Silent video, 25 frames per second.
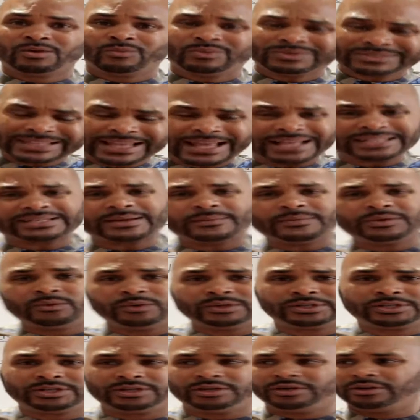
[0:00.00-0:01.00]
When's the last time
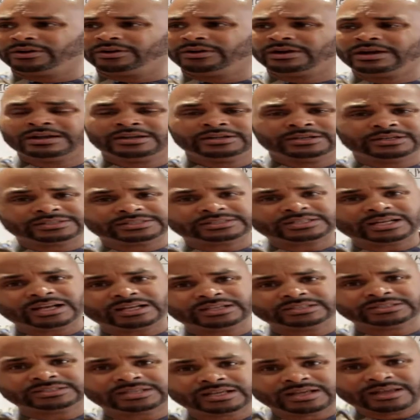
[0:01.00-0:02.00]
you went to your
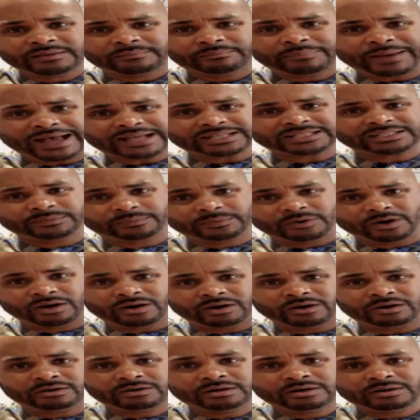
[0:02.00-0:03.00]
son's
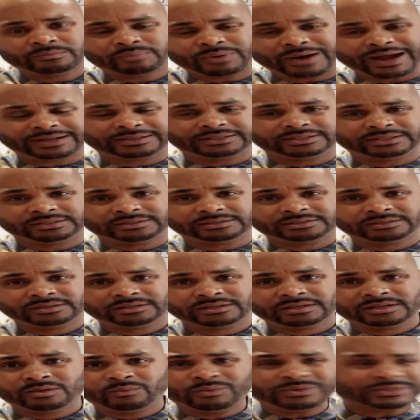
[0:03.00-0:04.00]
basketball practice?
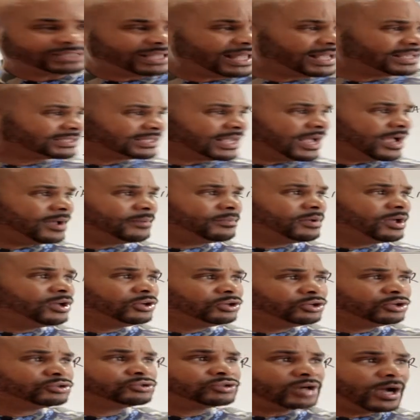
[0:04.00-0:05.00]
When's the last
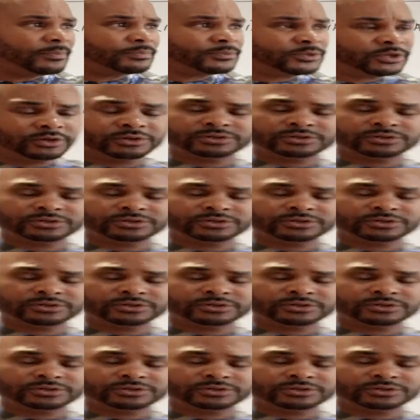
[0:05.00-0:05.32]
time you dropped